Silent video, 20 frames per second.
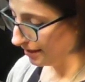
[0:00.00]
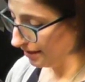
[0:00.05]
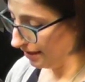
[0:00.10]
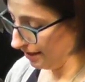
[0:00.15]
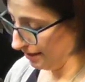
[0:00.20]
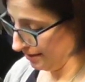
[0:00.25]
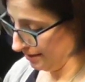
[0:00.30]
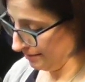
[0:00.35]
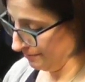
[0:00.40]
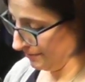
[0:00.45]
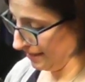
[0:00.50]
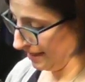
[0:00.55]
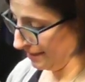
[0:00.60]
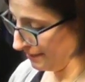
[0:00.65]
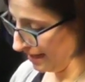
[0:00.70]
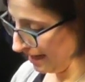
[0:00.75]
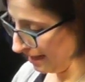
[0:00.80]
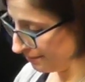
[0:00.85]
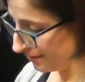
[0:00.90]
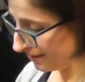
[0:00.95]
I'm
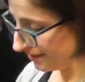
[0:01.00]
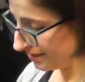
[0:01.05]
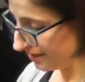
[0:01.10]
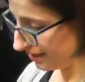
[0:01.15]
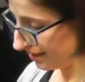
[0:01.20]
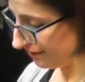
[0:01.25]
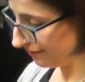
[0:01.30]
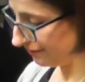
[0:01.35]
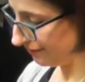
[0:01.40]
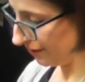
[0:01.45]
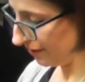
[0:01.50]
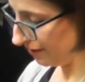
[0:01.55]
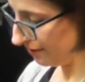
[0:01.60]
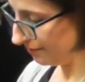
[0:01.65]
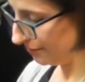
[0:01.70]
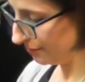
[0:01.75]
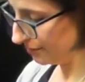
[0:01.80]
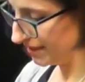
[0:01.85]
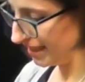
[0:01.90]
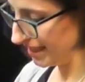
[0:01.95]
happy to give
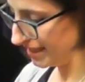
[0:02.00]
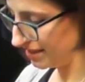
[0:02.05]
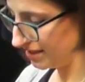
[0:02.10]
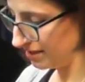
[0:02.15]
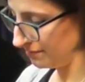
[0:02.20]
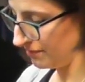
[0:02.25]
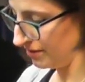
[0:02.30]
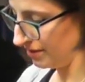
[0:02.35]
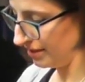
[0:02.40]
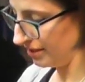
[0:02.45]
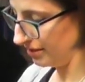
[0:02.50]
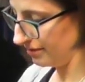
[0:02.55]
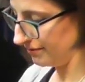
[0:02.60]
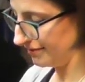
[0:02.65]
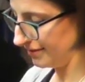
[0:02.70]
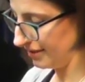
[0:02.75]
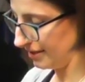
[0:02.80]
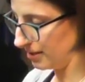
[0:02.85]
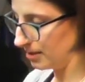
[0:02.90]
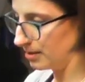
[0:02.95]
verbal testimony of
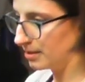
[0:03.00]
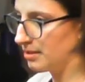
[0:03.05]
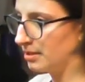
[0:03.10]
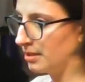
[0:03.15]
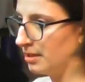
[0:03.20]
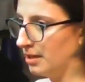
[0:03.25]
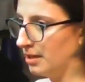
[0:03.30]
this.